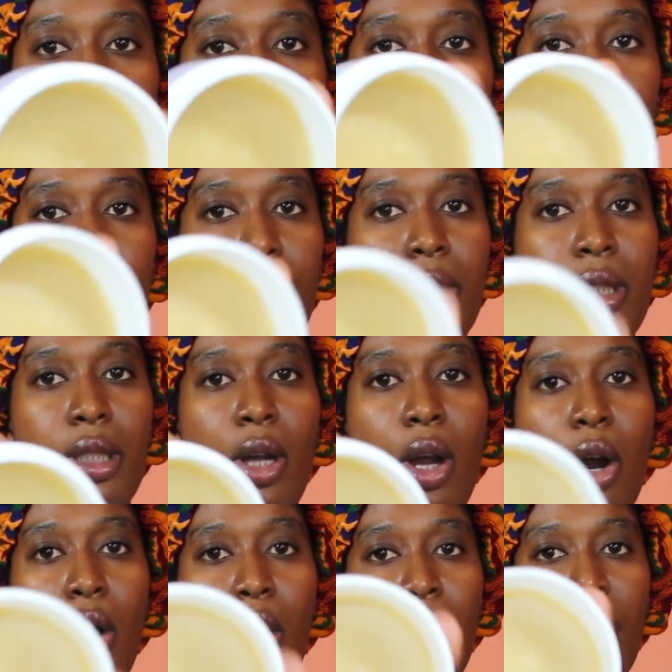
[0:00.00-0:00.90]
Of course, it's
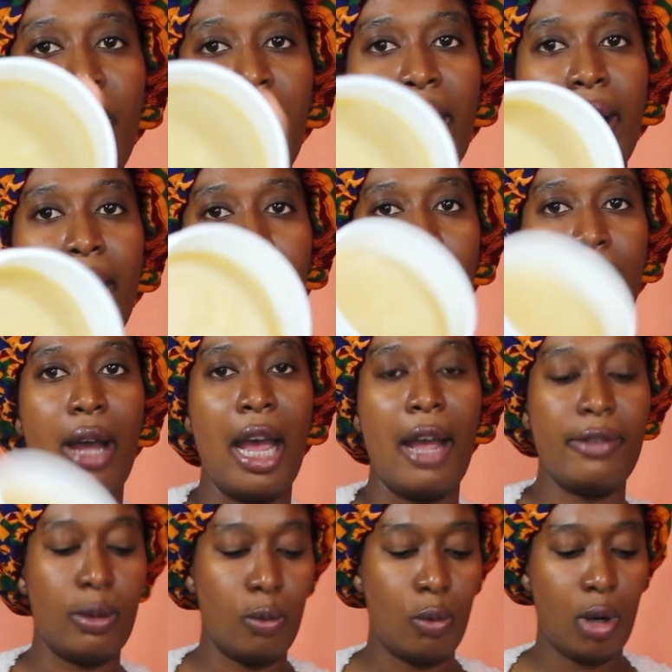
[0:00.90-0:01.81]
hard right now. I
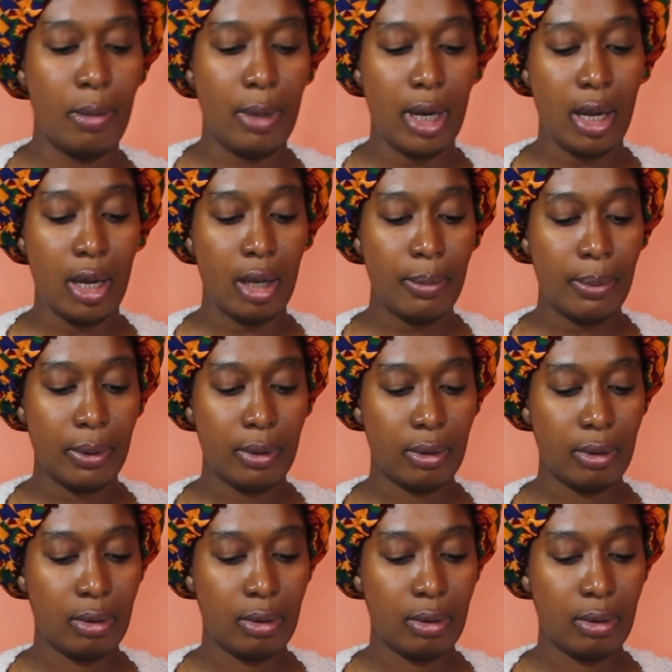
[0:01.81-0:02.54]
have to warm it up.